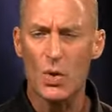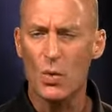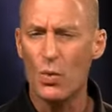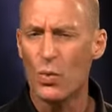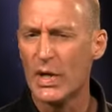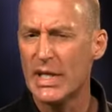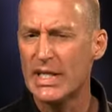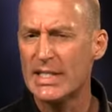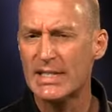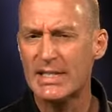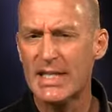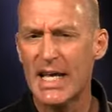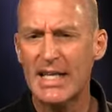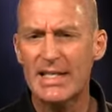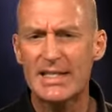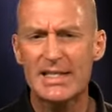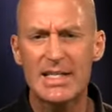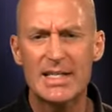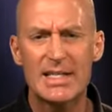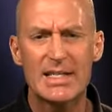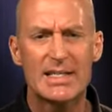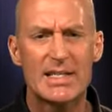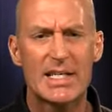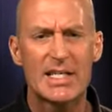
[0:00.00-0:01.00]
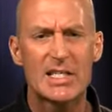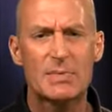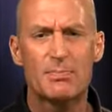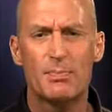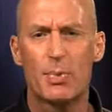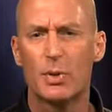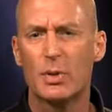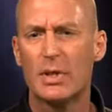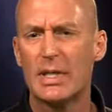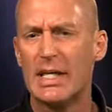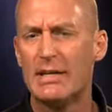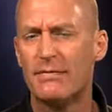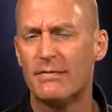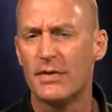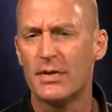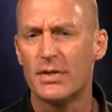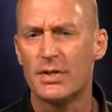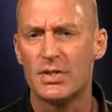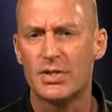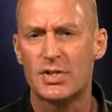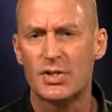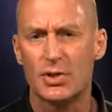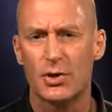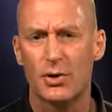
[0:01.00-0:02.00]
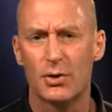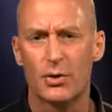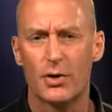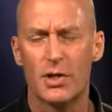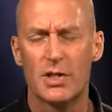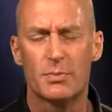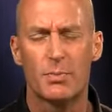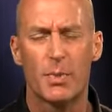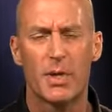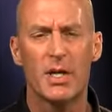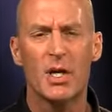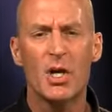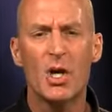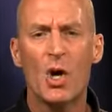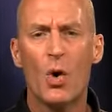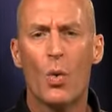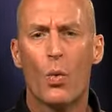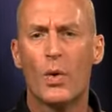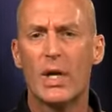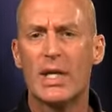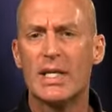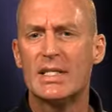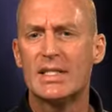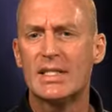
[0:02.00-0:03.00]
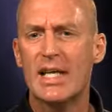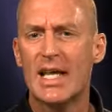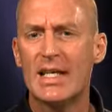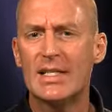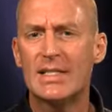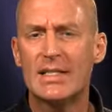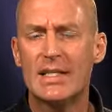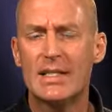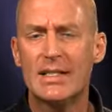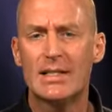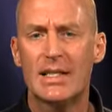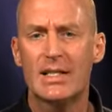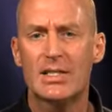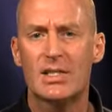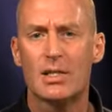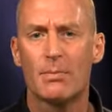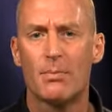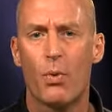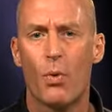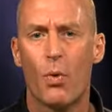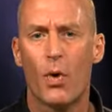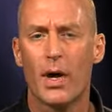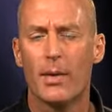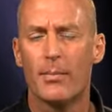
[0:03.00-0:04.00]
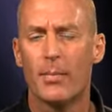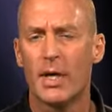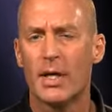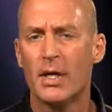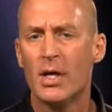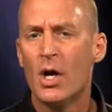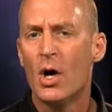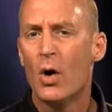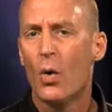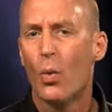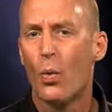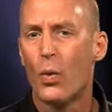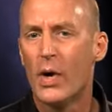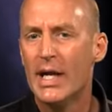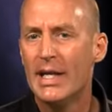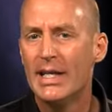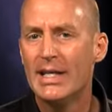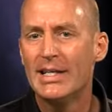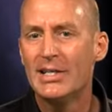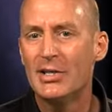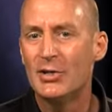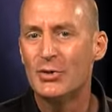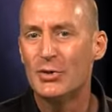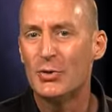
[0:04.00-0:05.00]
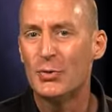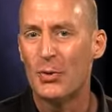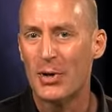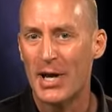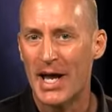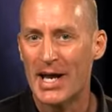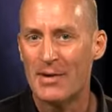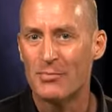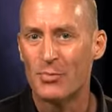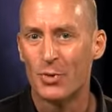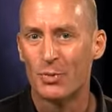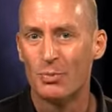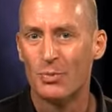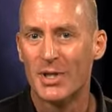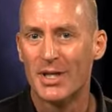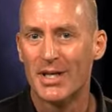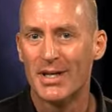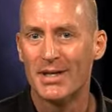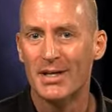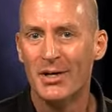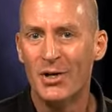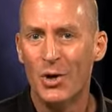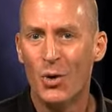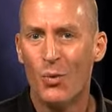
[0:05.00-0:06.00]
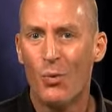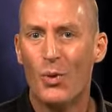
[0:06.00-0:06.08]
when he sends in disbelief and discouragement, when he sends in disappointment, we need to do what Abram did.